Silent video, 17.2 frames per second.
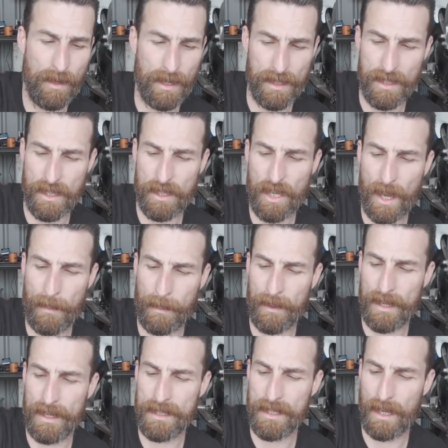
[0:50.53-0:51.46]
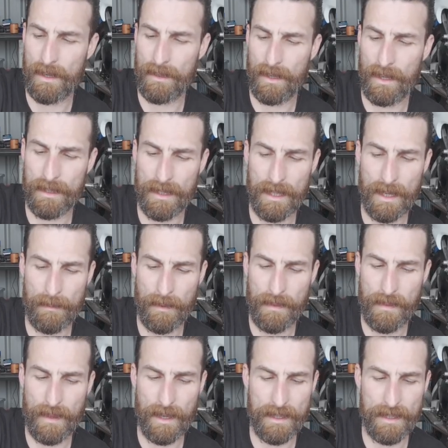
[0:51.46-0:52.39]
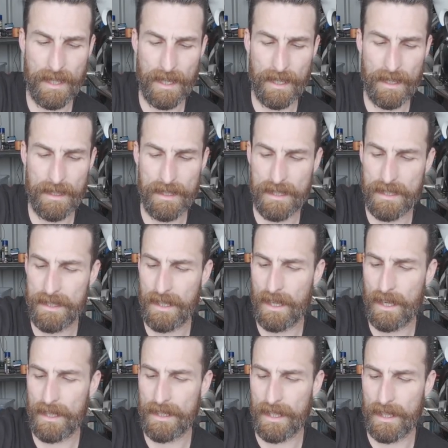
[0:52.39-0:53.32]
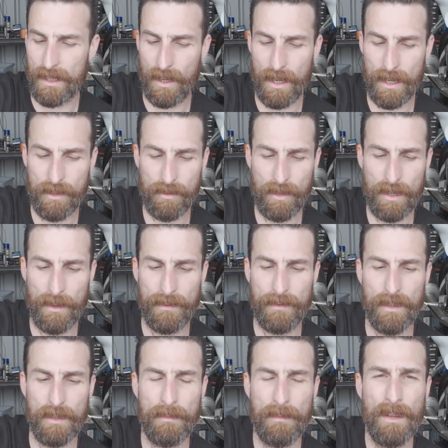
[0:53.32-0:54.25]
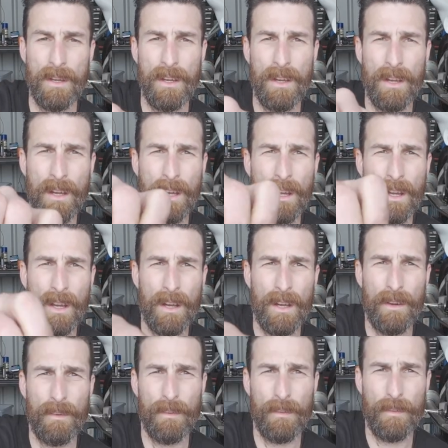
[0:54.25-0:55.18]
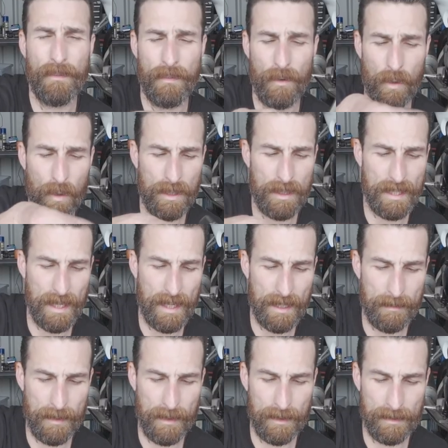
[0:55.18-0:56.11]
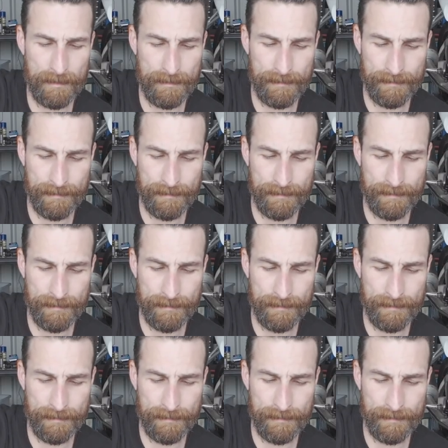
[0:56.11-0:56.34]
because the Japanese don't like the number 13 because it's dirty, and I agree with them, 14mm,